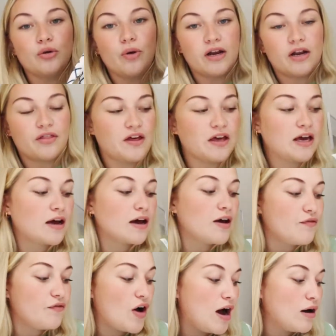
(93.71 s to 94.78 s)
And I think
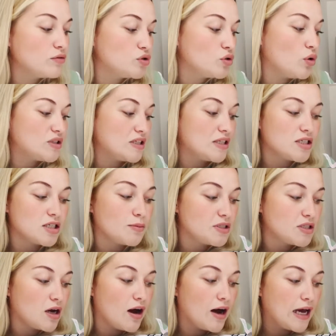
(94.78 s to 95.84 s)
for outdoors in the
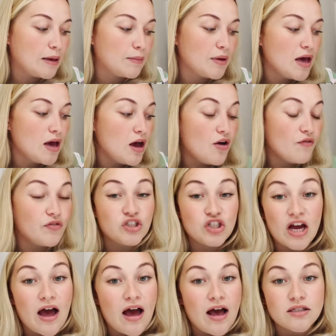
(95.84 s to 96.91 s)
summertime, for
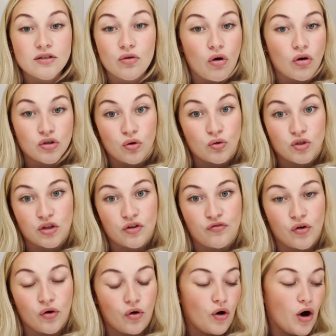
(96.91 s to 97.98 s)
chairs or on the
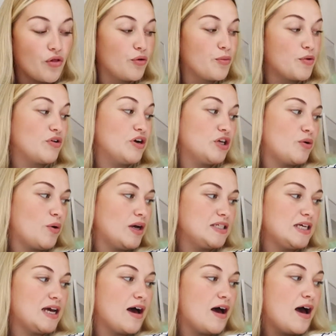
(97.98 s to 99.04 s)
floor, I thought it'd be a really cute
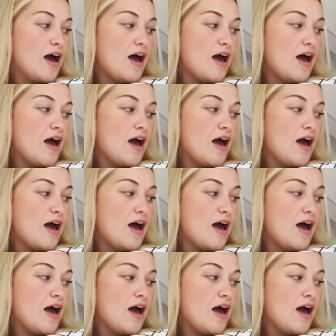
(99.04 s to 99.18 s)
idea.